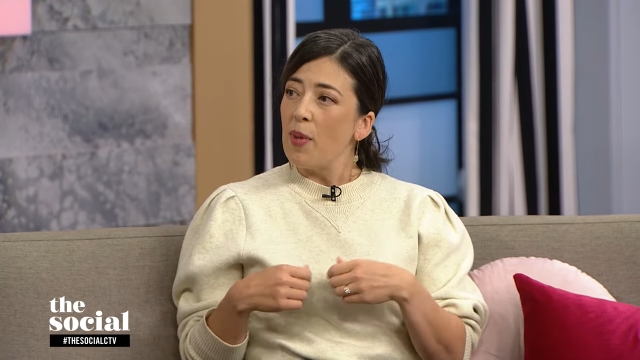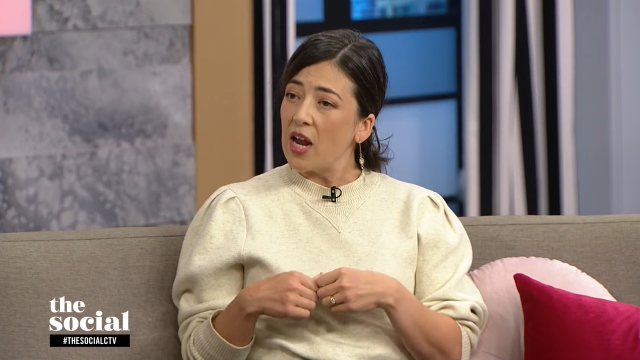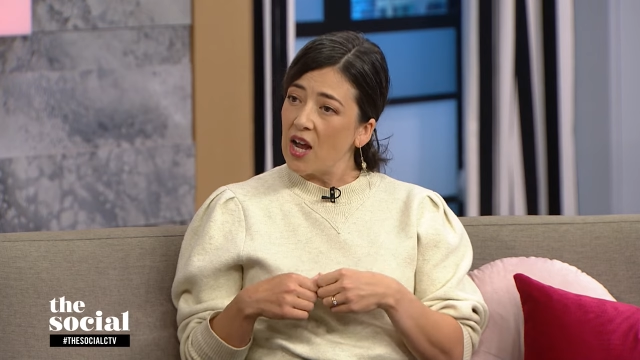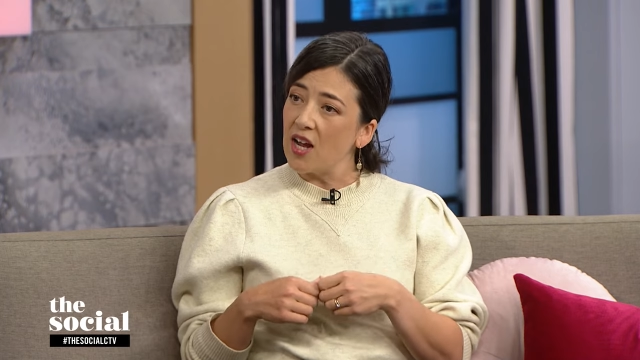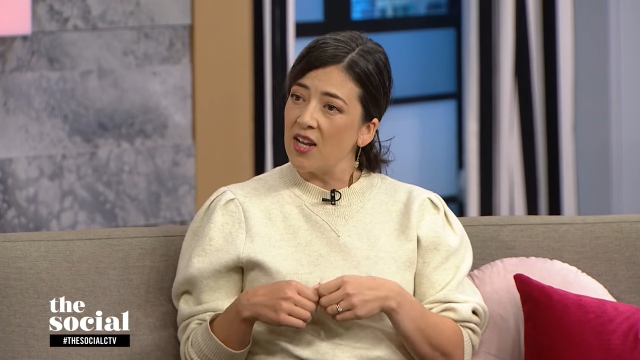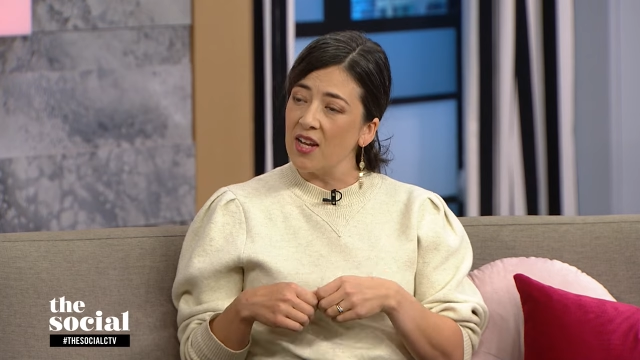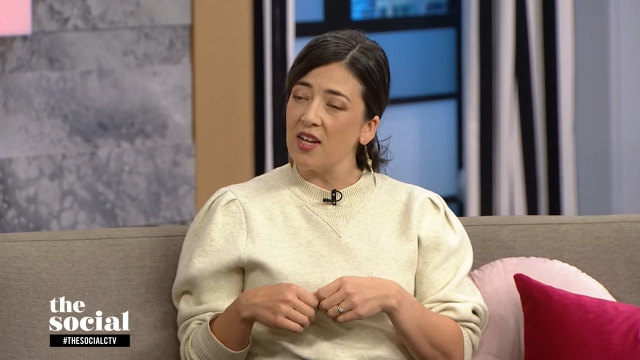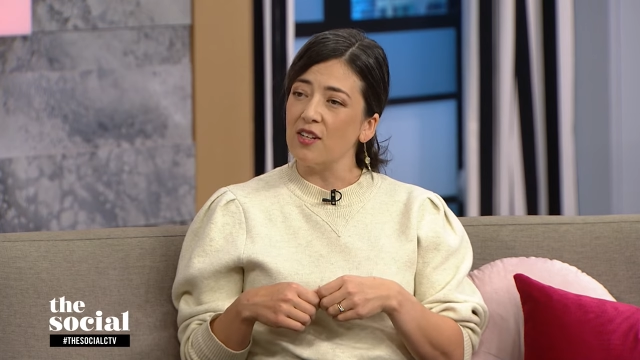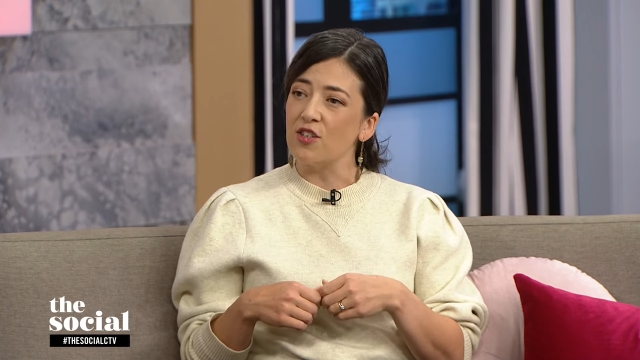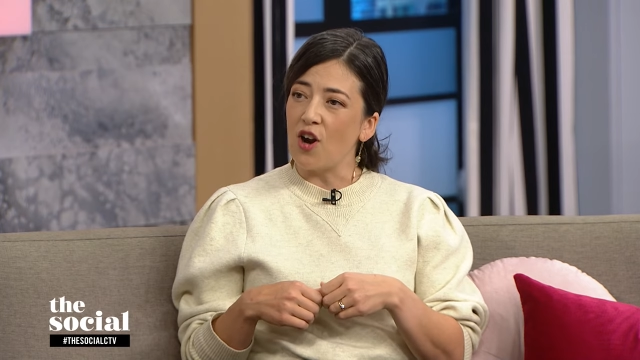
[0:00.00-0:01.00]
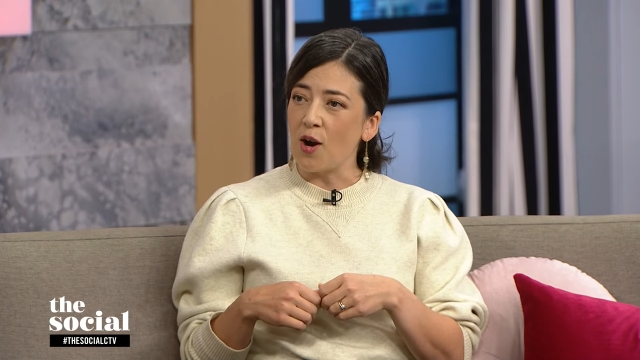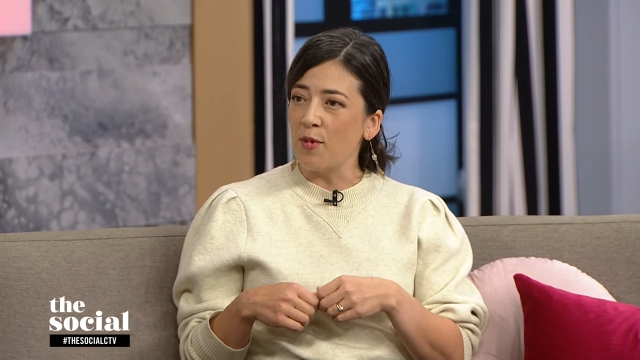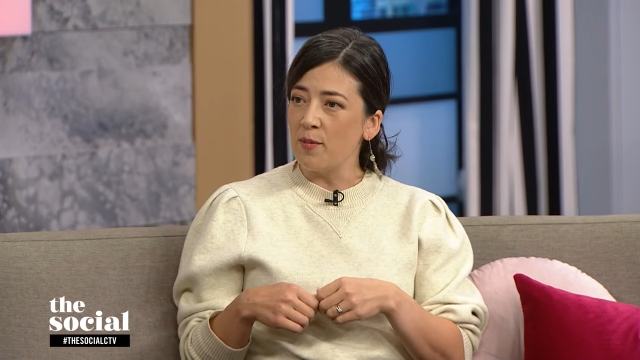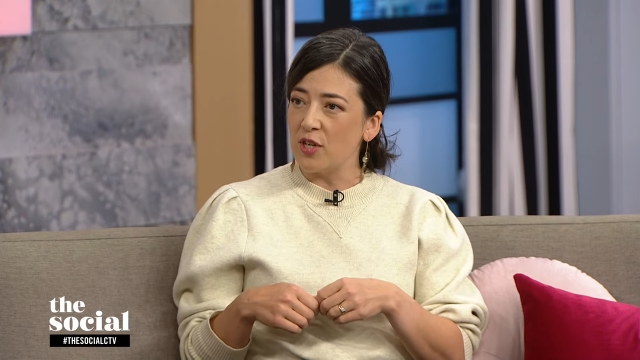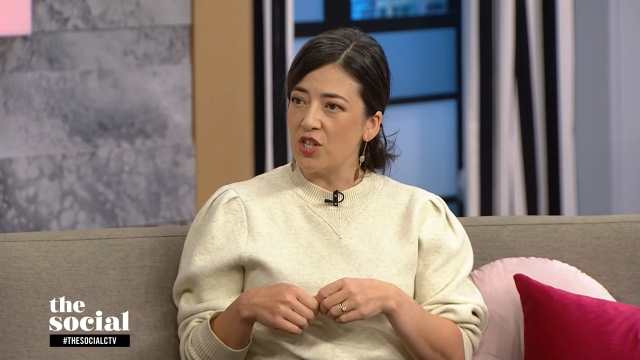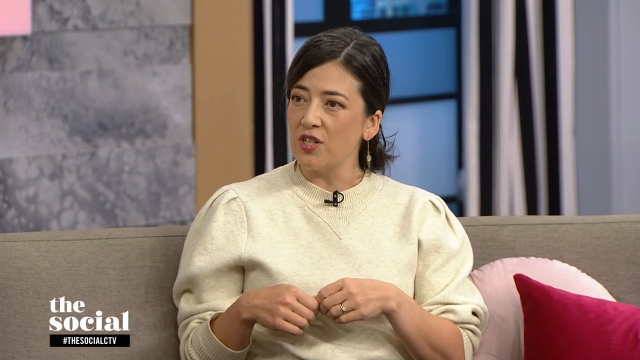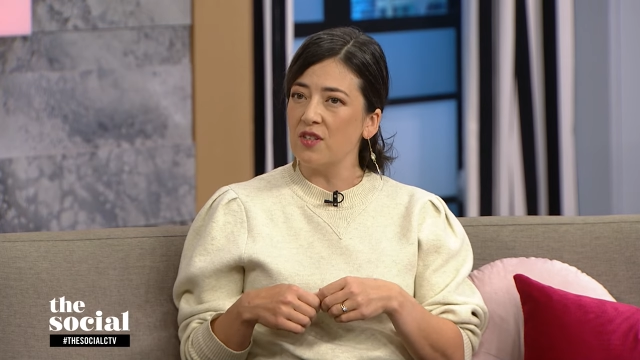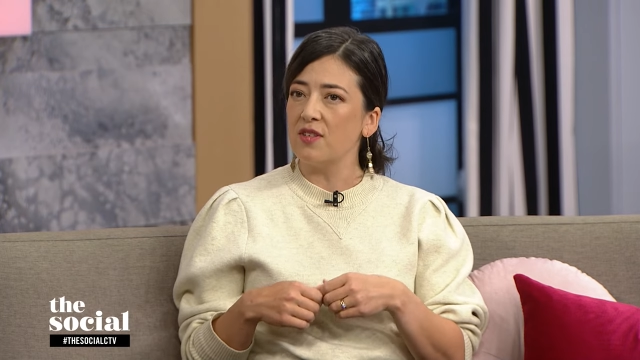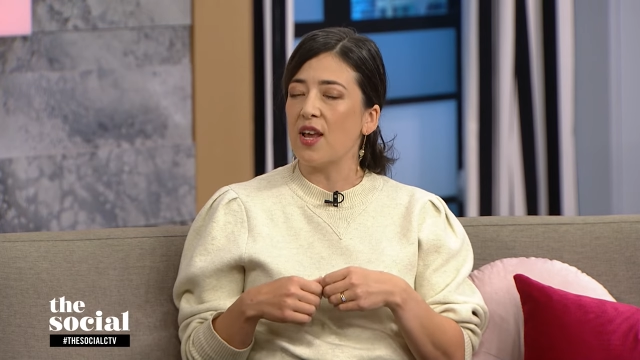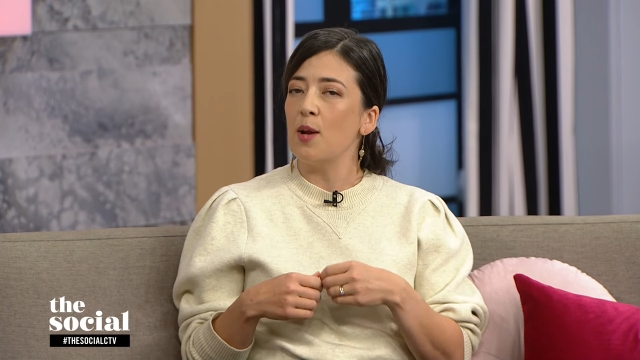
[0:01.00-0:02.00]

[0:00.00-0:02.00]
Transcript: by cutting its carbon emissions